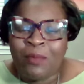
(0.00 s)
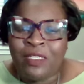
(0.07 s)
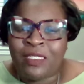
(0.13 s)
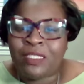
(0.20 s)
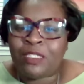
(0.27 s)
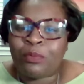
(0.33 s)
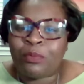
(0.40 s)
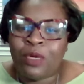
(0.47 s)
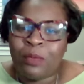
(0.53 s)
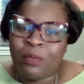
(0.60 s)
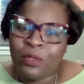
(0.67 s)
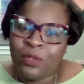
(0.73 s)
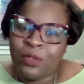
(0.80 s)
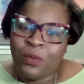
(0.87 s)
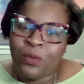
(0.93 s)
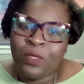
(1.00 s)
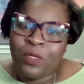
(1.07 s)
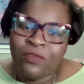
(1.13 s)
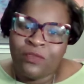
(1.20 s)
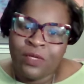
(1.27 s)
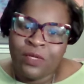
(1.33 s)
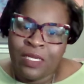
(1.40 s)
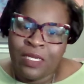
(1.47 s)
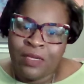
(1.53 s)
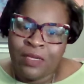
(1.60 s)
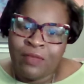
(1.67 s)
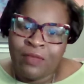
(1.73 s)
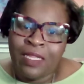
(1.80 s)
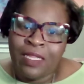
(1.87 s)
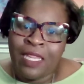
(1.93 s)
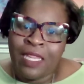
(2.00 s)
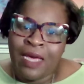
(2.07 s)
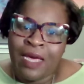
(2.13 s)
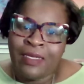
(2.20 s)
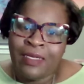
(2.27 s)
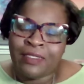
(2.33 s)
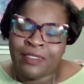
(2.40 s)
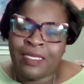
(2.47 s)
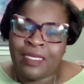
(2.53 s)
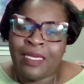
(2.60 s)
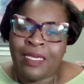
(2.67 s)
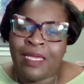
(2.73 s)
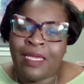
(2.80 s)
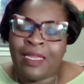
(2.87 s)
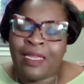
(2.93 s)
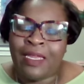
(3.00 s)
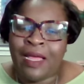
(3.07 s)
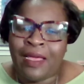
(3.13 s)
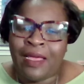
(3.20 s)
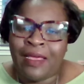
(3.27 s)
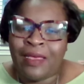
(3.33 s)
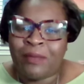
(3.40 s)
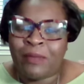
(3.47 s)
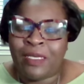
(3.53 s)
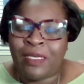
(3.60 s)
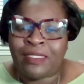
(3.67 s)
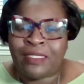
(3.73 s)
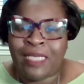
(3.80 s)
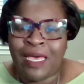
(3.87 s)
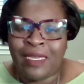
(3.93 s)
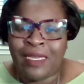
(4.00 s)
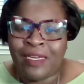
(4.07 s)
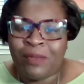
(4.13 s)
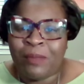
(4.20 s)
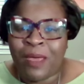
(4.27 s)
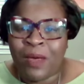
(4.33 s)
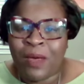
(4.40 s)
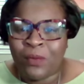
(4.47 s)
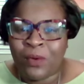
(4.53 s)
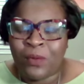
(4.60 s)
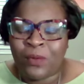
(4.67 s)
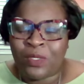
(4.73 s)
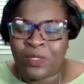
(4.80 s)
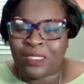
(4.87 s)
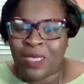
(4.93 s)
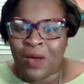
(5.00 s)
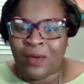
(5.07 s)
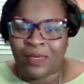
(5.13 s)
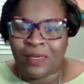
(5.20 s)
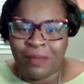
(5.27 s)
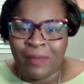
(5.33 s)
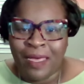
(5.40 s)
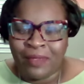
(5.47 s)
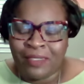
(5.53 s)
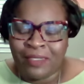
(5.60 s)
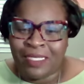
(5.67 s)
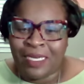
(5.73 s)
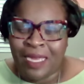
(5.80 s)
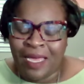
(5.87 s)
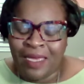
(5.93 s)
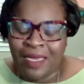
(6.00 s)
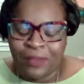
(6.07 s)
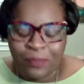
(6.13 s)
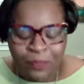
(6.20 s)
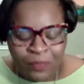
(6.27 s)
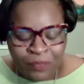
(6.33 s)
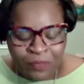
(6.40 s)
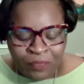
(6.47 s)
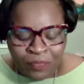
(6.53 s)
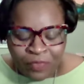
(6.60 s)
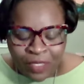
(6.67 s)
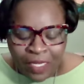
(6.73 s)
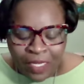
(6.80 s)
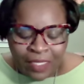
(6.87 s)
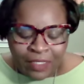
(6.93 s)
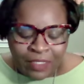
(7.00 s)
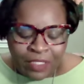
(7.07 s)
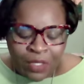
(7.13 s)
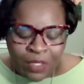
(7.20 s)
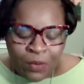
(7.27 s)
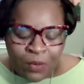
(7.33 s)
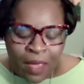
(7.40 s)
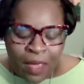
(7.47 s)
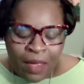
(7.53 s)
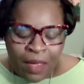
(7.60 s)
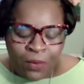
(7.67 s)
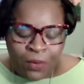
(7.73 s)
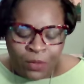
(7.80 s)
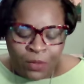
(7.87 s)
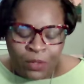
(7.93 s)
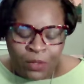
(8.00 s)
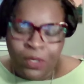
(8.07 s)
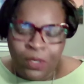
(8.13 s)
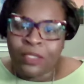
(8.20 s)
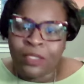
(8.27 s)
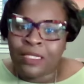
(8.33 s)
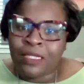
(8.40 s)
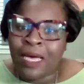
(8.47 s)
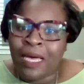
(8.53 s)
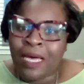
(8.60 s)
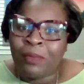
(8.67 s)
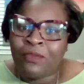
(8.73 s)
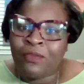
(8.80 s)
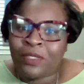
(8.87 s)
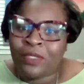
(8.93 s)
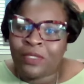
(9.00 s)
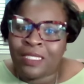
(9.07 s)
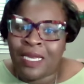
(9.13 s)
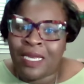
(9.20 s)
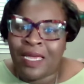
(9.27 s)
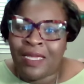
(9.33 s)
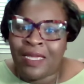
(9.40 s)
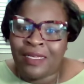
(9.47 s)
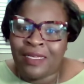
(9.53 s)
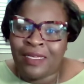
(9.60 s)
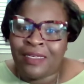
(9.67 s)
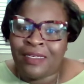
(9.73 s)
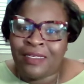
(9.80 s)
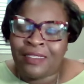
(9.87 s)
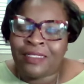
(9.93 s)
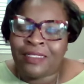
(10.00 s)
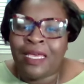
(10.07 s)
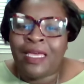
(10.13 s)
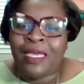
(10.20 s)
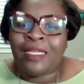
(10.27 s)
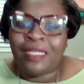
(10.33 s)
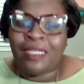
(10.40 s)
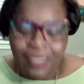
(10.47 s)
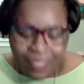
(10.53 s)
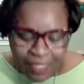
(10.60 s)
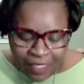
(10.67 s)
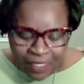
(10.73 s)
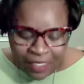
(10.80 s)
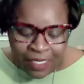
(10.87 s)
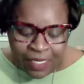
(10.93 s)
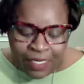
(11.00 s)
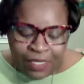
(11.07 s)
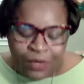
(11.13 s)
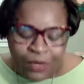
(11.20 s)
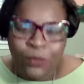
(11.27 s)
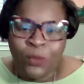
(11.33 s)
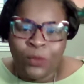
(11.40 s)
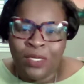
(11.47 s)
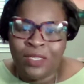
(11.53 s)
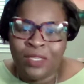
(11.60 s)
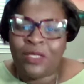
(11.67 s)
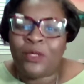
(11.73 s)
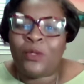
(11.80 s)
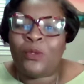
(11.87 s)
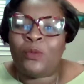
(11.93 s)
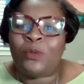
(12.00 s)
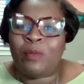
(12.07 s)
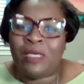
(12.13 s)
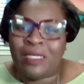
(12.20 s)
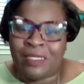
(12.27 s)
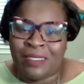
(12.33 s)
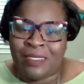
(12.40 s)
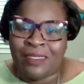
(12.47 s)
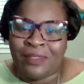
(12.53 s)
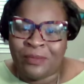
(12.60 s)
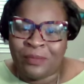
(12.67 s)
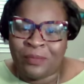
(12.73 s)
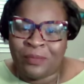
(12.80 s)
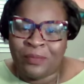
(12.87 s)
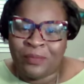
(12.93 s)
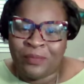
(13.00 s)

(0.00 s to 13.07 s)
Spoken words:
This is prepping your week for love and light, and I am excited about what we're talking about tonight. And so, our topic for tonight is leading with humility.